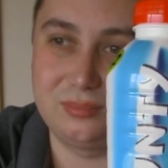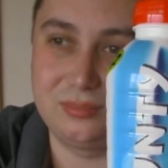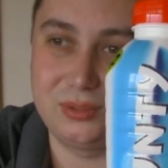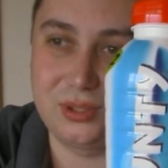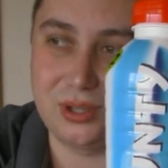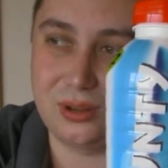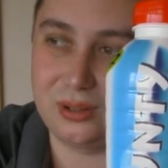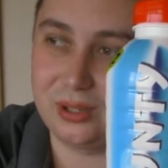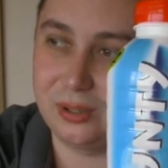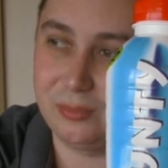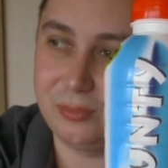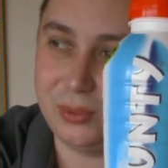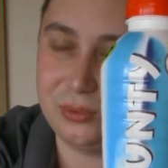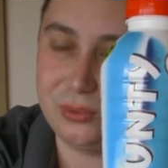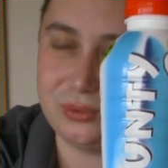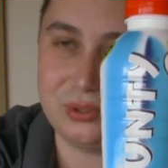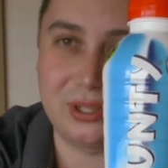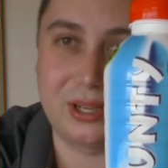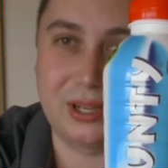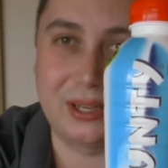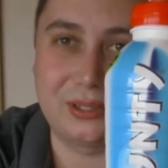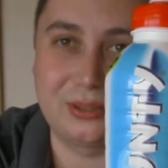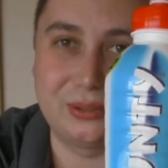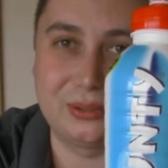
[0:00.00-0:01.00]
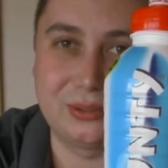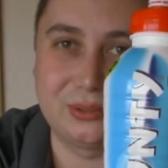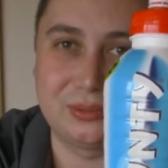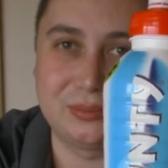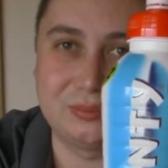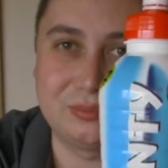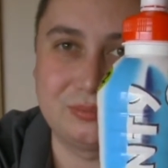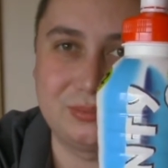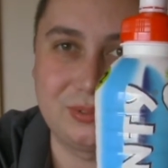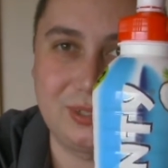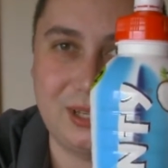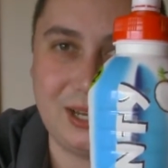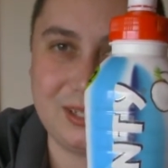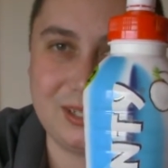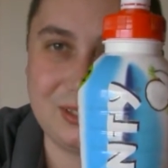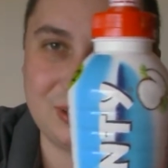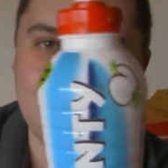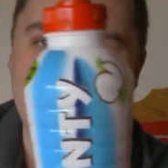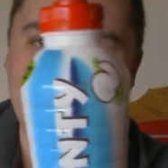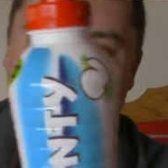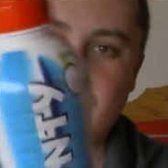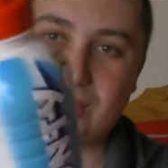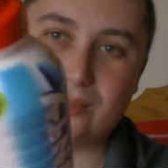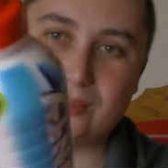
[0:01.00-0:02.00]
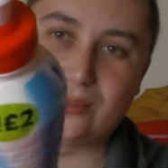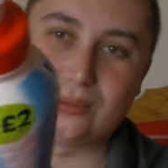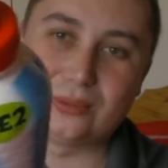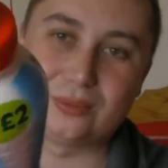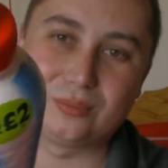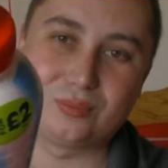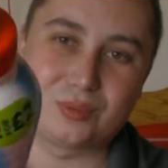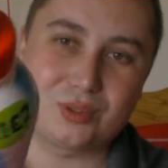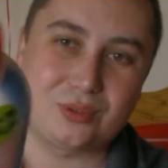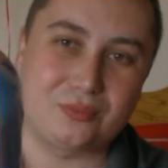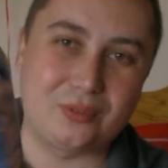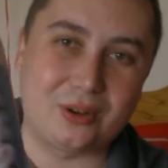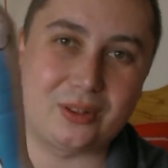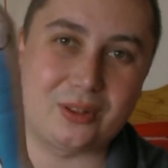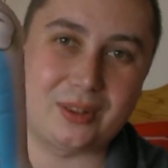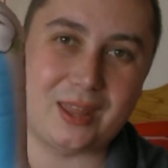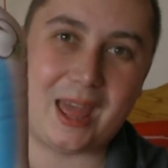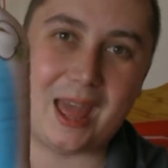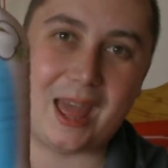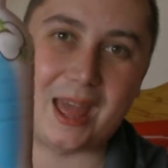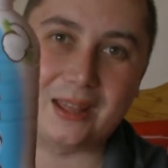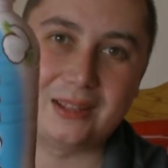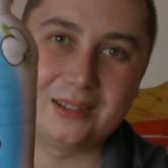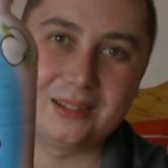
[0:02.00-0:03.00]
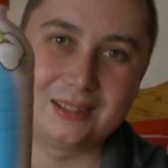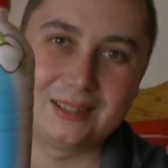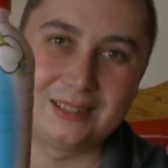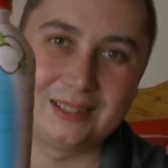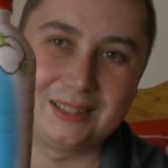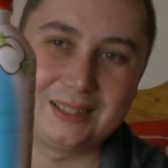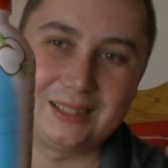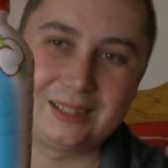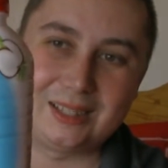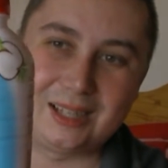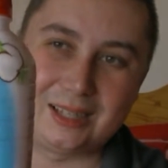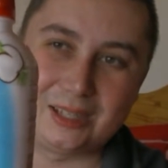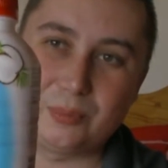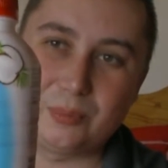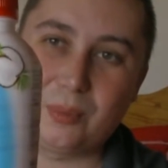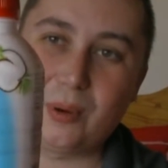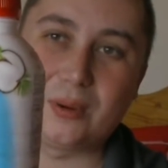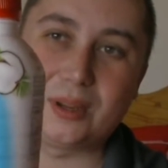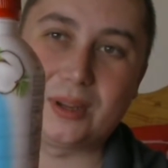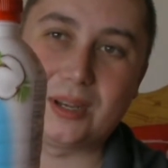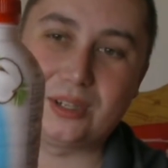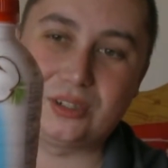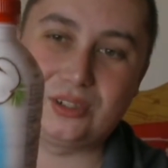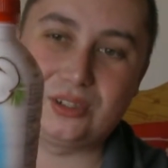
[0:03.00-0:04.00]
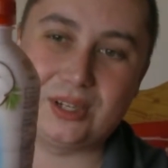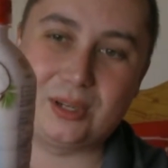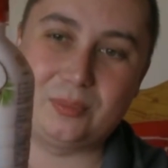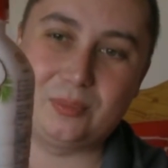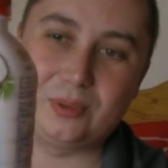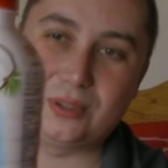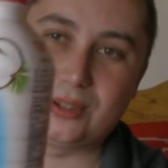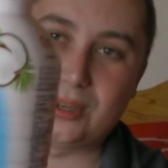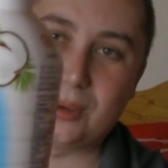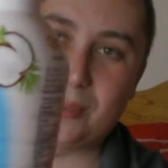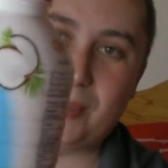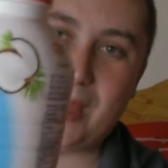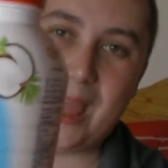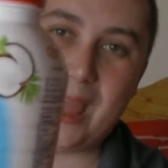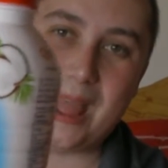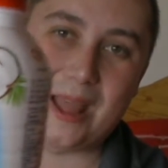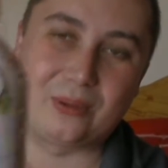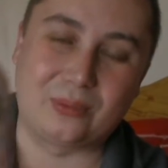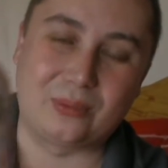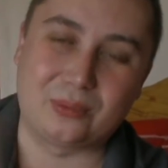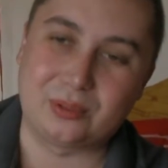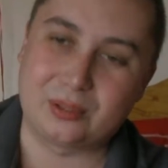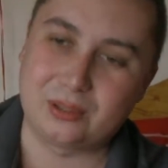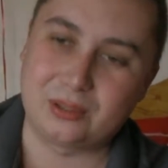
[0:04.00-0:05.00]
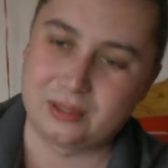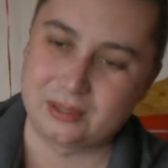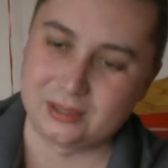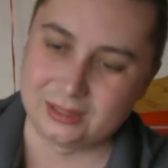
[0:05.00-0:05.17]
chocolate milkshake or Nesquik or something like that, and you probably get it cheaper than a pound.